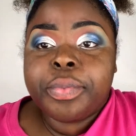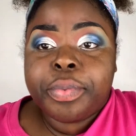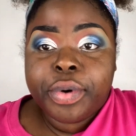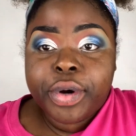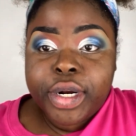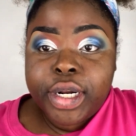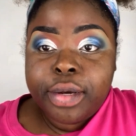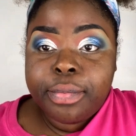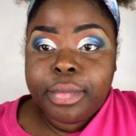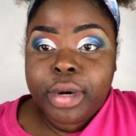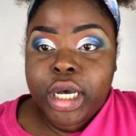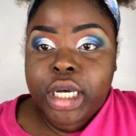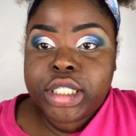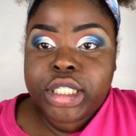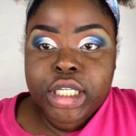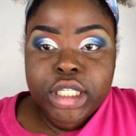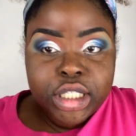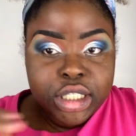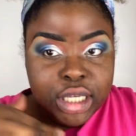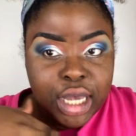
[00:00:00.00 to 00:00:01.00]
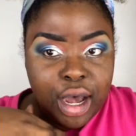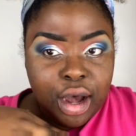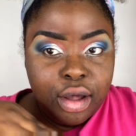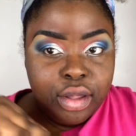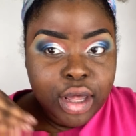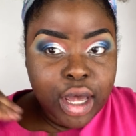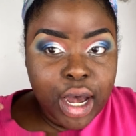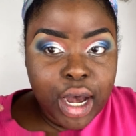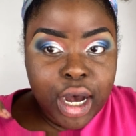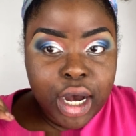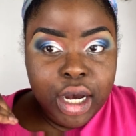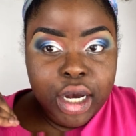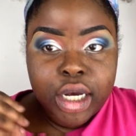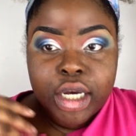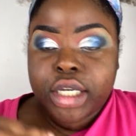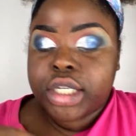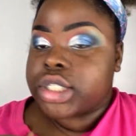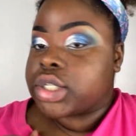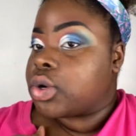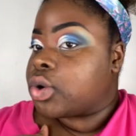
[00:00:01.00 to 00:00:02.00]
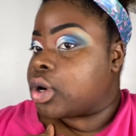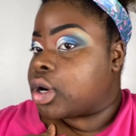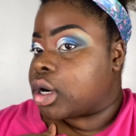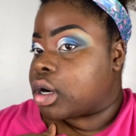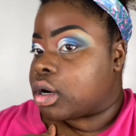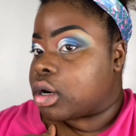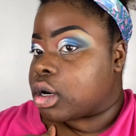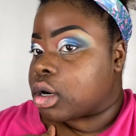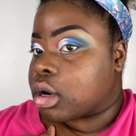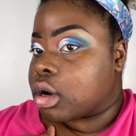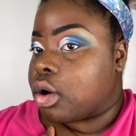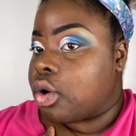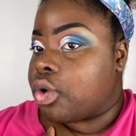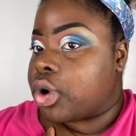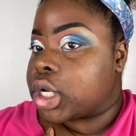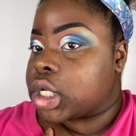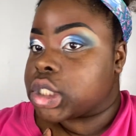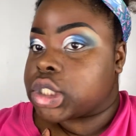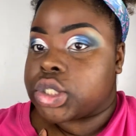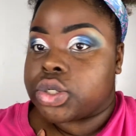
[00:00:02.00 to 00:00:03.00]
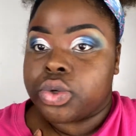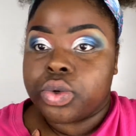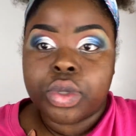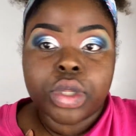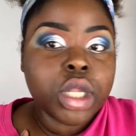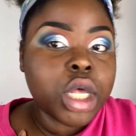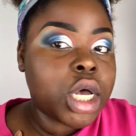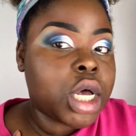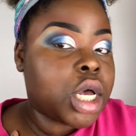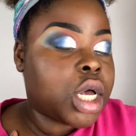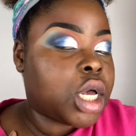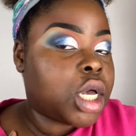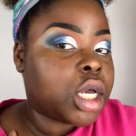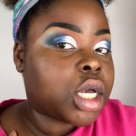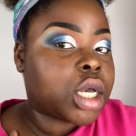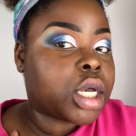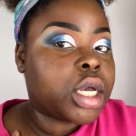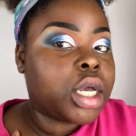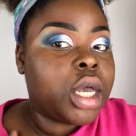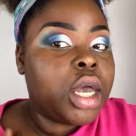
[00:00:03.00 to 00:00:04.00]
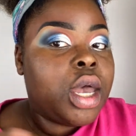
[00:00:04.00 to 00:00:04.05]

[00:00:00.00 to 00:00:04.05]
Pretty much this is how the eyes are going to look.